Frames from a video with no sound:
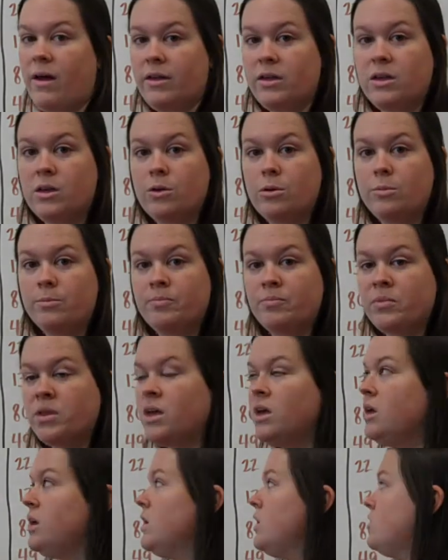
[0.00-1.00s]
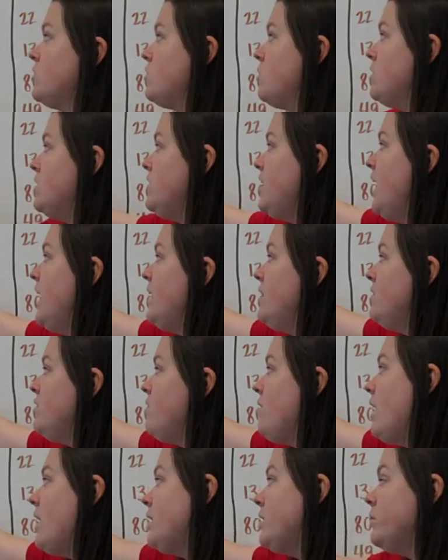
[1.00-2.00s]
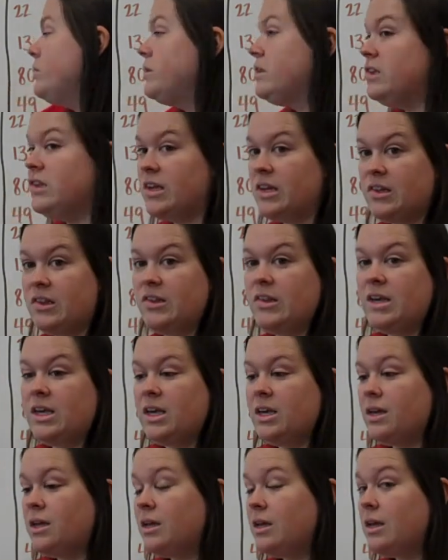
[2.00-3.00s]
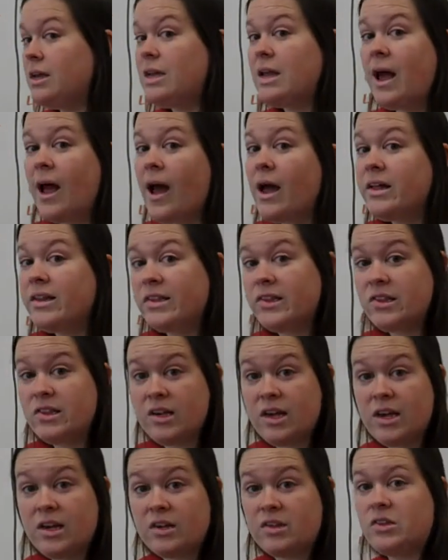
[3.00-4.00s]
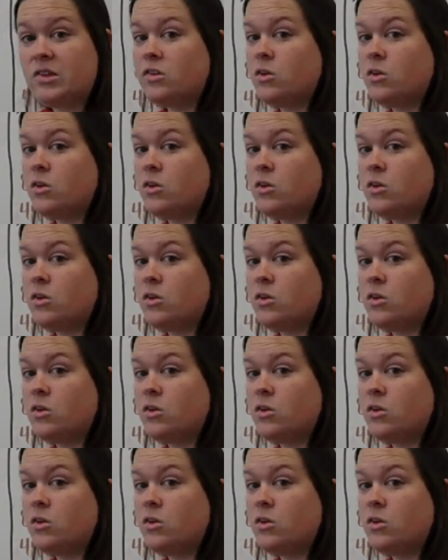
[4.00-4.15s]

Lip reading: value. So our tens value is 60, not 6.